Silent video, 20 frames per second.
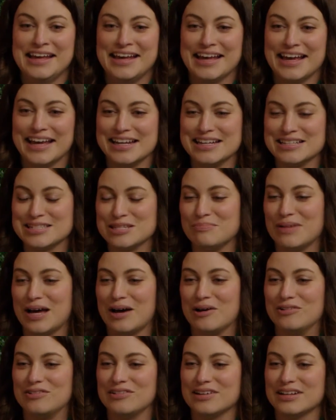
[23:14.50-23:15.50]
And it's
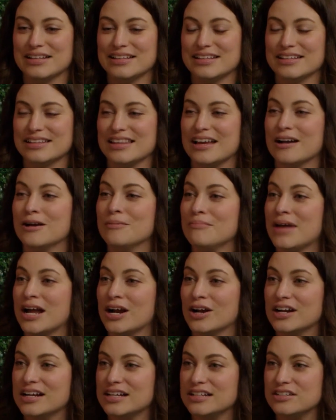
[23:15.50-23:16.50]
about their
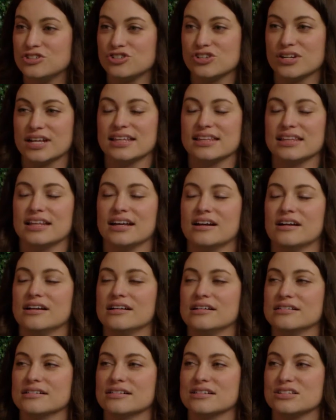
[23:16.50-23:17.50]
marriage and
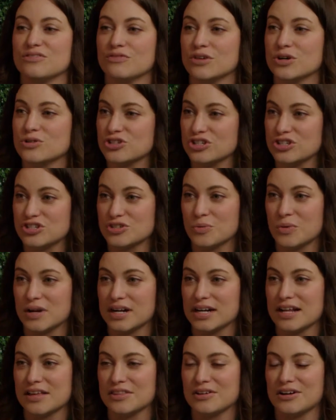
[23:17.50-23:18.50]
their devotion to one
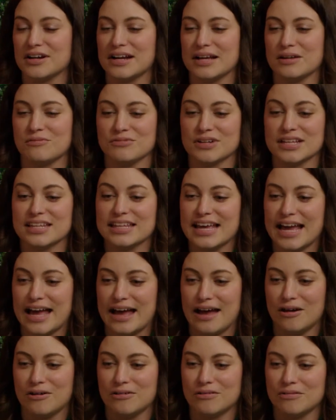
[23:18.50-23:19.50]
another and really
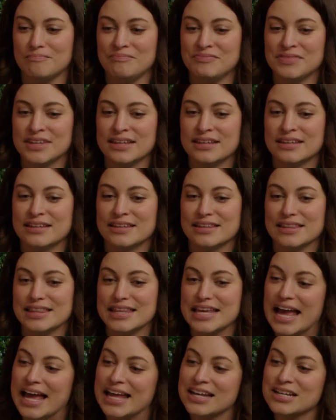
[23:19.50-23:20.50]
how
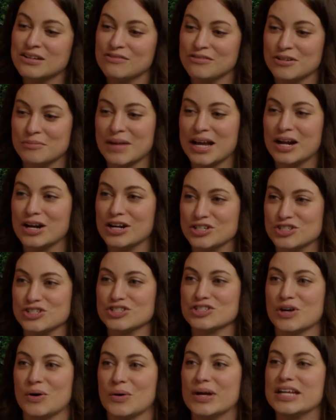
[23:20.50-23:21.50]
the end of a marriage
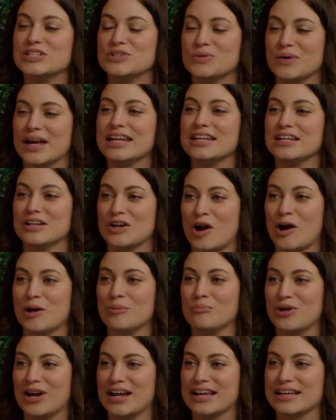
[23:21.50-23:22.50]
is going to end in
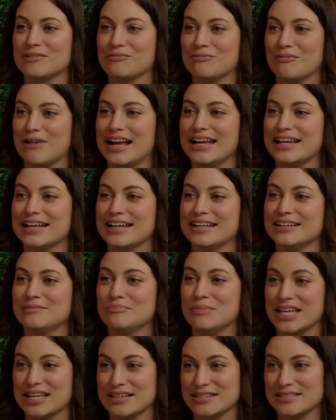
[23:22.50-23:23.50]
heartbreak, right?
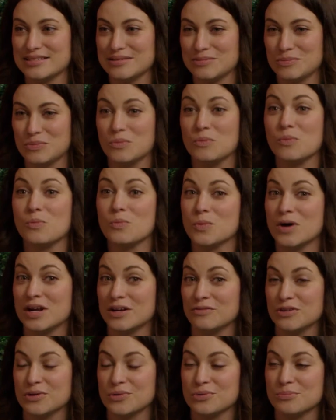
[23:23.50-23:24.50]
Because one
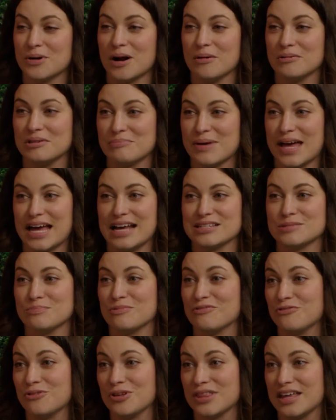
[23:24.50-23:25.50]
of you will probably pass
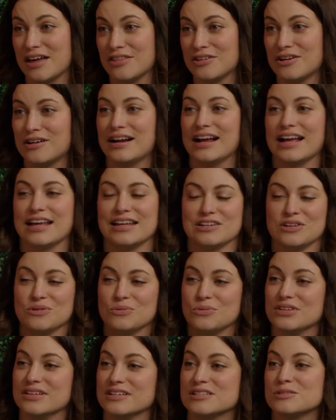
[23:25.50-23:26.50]
before the other and you
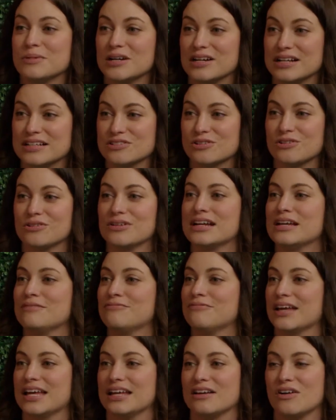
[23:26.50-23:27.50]
will experience
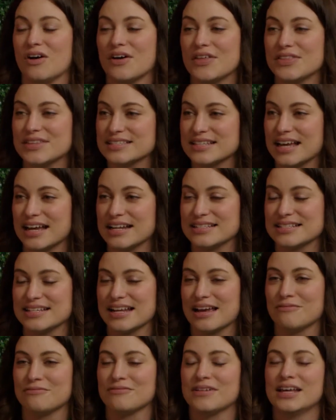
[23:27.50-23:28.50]
grief and all this kind of
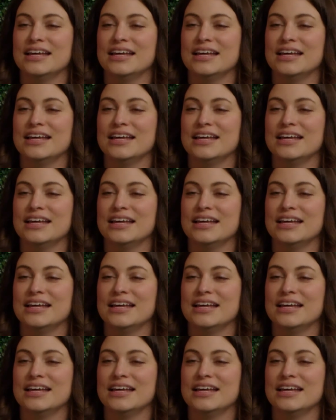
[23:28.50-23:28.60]
stuff.